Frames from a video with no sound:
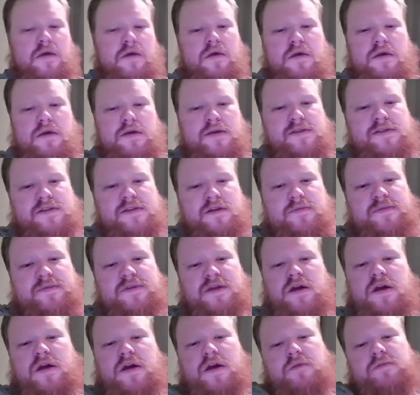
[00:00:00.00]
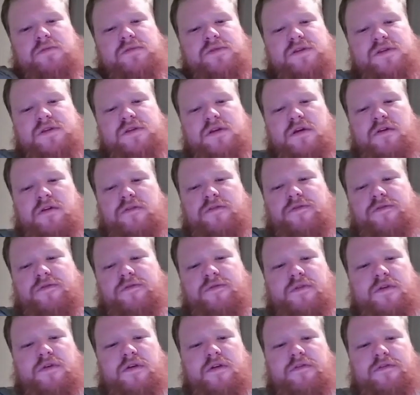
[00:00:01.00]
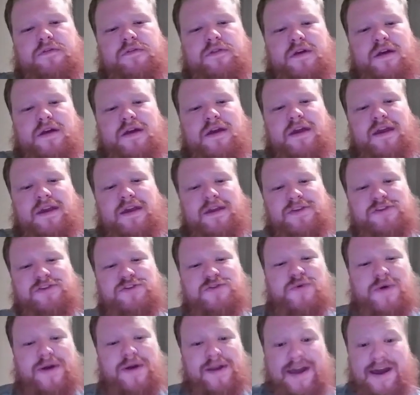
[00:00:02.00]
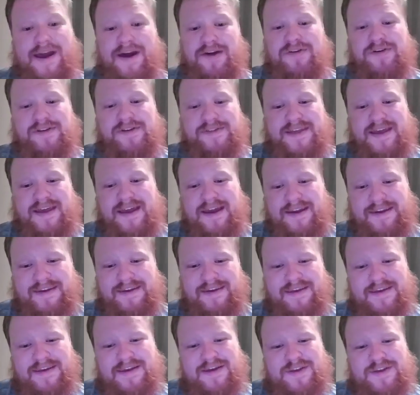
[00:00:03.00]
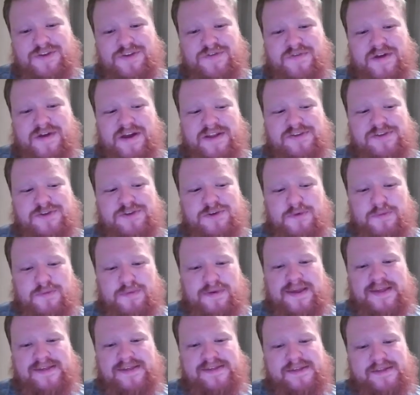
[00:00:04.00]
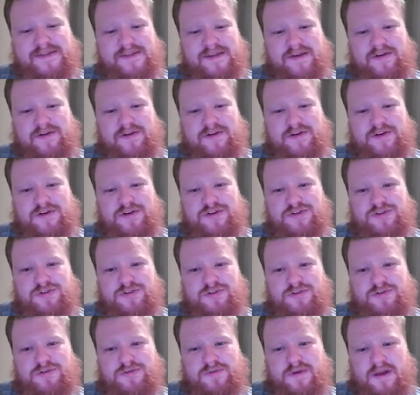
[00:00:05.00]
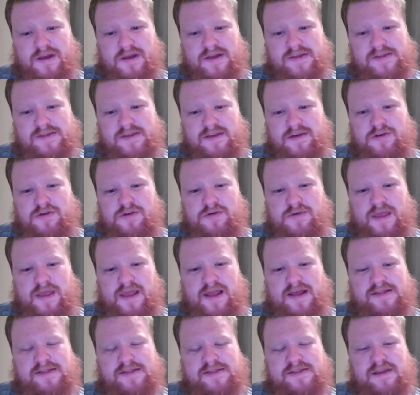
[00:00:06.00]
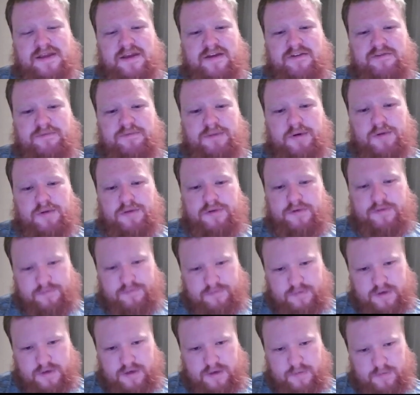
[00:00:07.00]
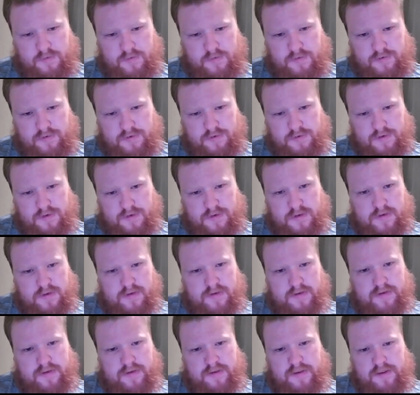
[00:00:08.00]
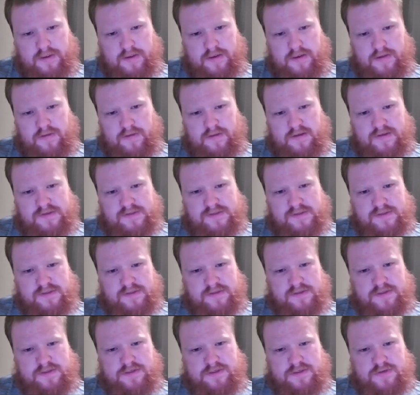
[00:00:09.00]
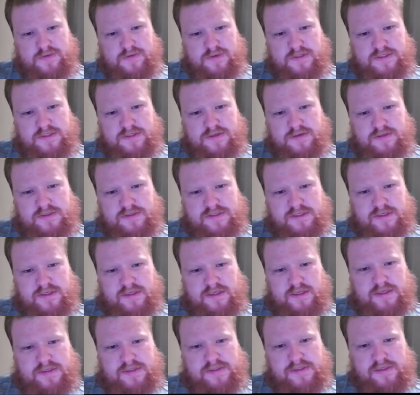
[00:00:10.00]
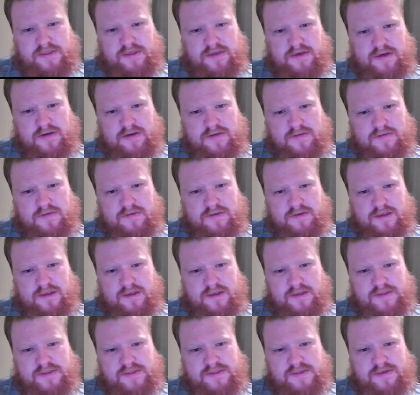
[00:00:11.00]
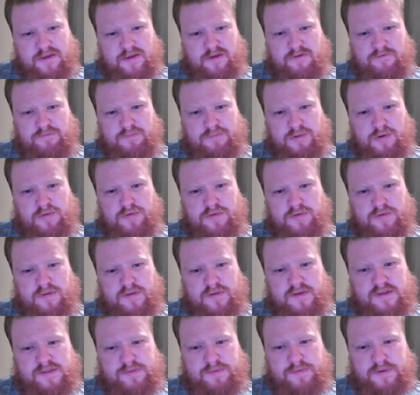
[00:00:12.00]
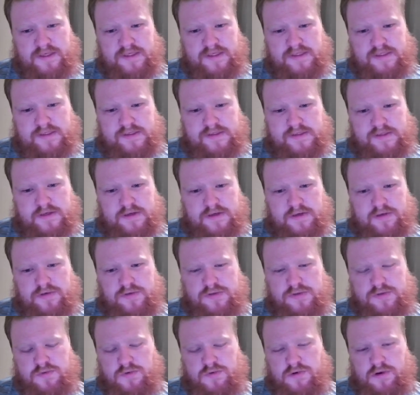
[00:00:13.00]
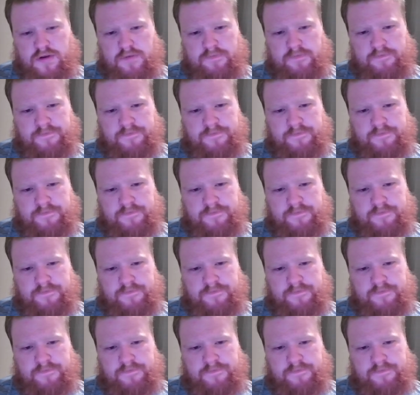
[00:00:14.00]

sometimes if they do a counterattack, you've got two pieces that are under duress, and you can't save both of them anymore. And that's the situation looks like he's in. I don't think he can save both of these pieces. He's going to lose one.